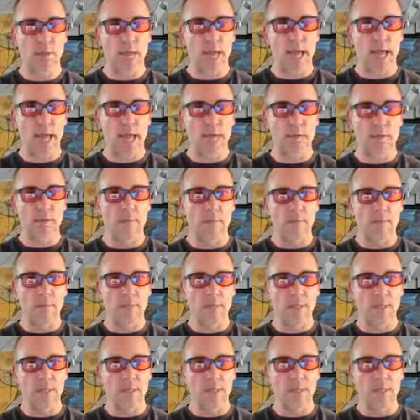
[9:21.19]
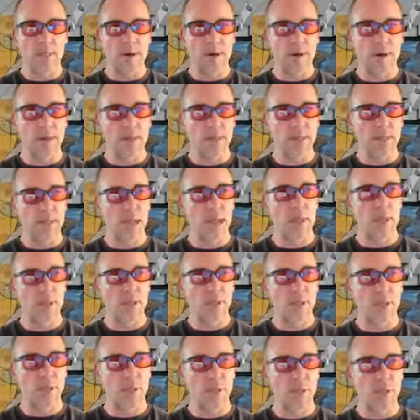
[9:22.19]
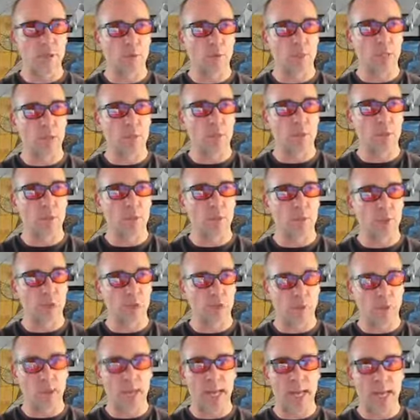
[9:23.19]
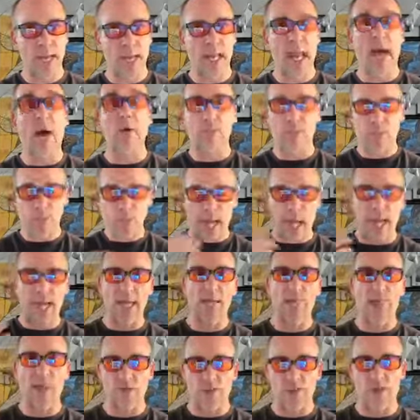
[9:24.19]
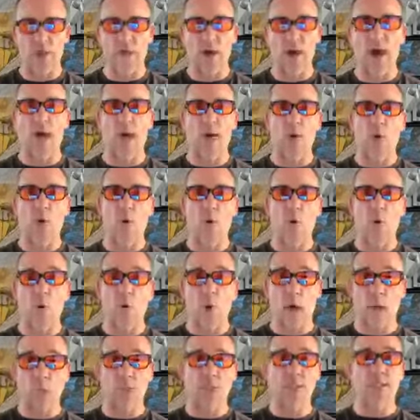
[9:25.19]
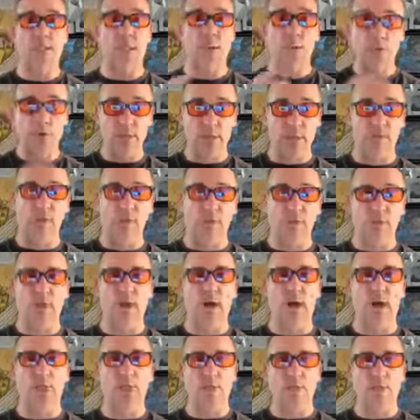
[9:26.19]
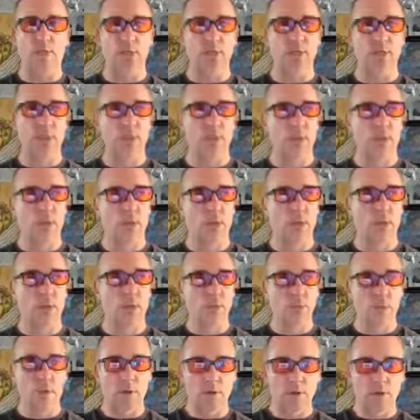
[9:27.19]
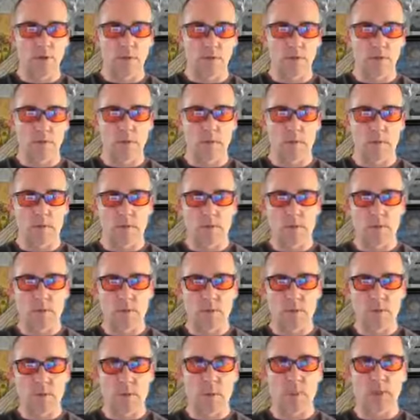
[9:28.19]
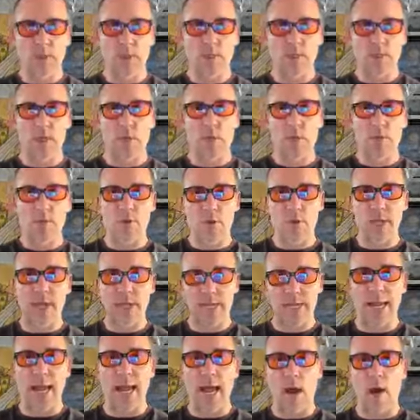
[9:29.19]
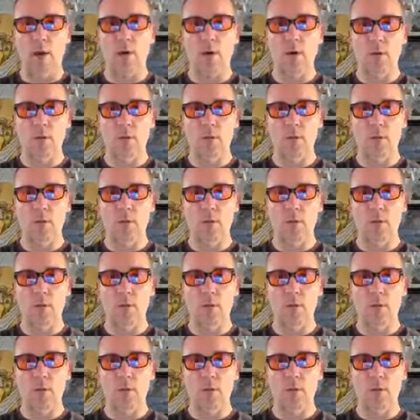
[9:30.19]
And is there an intelligence that was able to create outside of the divine, or I should say within the divine, that is doing its own thing now,